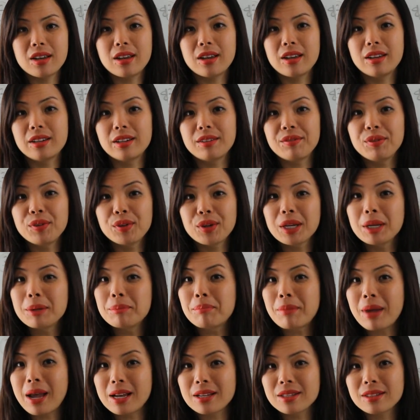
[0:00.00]
And if you can
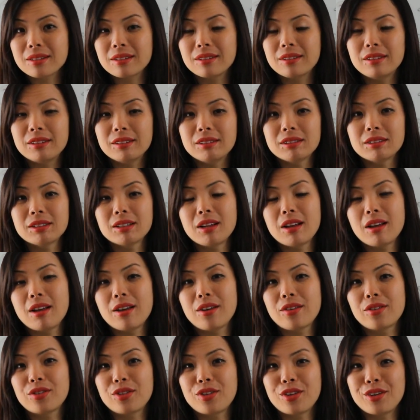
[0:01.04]
master this,
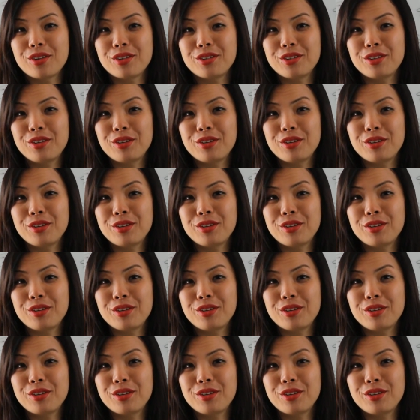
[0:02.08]
then